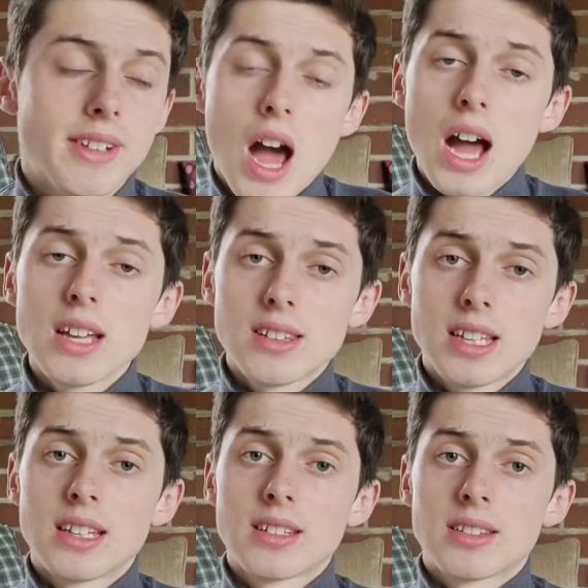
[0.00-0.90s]
I
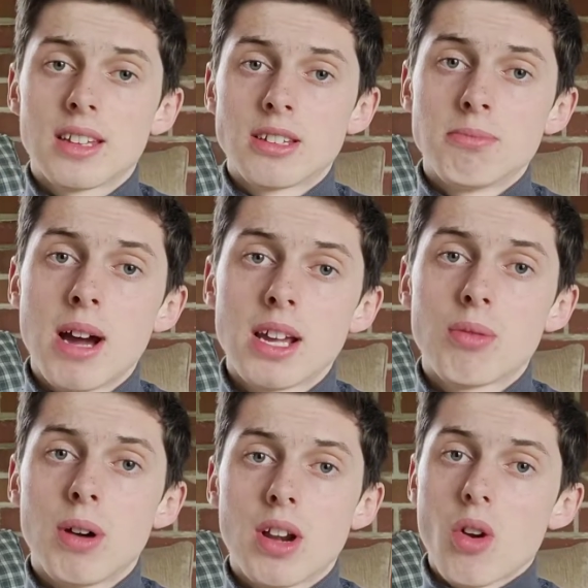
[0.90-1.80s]
think that the mic
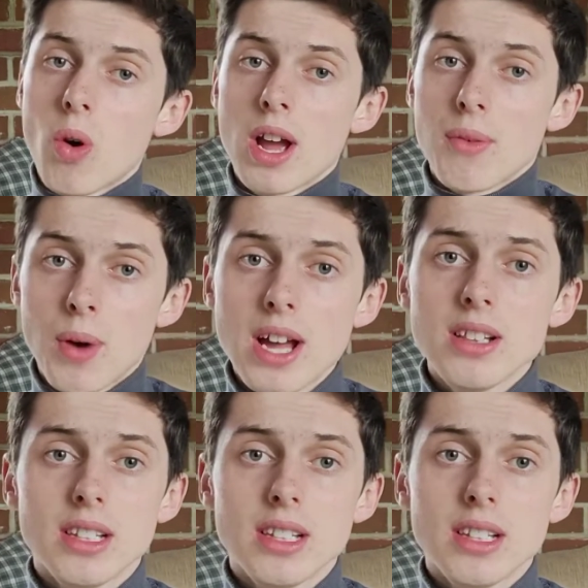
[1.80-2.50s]
went quite well.